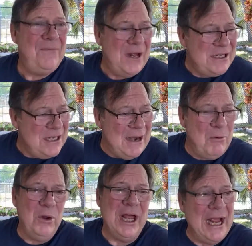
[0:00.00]
fact, that
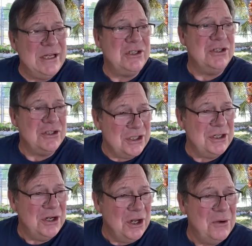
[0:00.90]
really hastens it.
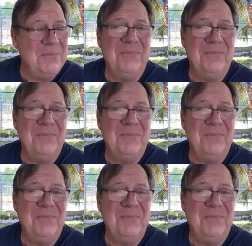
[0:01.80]
You know,